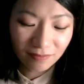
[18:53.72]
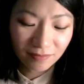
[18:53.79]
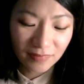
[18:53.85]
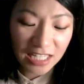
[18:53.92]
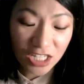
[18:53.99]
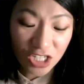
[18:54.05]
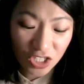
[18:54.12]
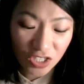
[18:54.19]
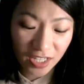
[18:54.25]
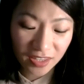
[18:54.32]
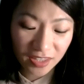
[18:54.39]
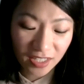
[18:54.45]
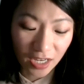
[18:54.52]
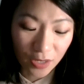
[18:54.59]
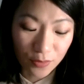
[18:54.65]
Each night
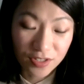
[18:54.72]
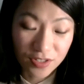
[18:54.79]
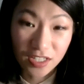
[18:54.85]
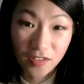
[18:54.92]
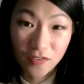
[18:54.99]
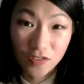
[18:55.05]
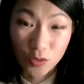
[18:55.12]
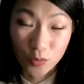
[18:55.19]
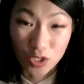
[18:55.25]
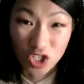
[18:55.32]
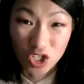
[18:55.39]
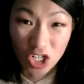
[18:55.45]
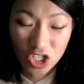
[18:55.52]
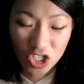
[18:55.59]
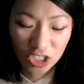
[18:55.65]
that I received a
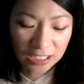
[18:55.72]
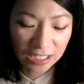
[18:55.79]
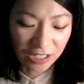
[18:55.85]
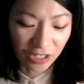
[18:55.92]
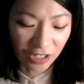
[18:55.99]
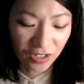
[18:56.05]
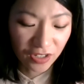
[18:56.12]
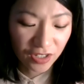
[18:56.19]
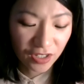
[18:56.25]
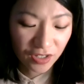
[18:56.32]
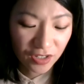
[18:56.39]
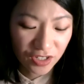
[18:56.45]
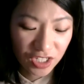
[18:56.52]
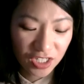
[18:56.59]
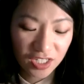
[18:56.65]
rejection letter,
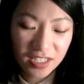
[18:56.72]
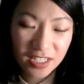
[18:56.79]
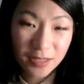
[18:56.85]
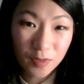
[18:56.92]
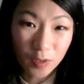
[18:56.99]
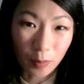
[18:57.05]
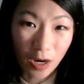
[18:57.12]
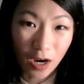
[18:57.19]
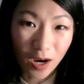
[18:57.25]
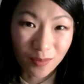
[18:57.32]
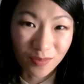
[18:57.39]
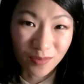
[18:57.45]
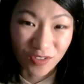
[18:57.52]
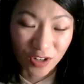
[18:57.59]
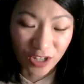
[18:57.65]
she steamed a
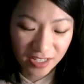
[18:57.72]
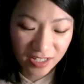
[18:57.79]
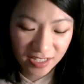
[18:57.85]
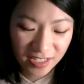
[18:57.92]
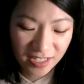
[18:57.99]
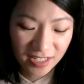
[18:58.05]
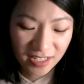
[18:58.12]
pomfret,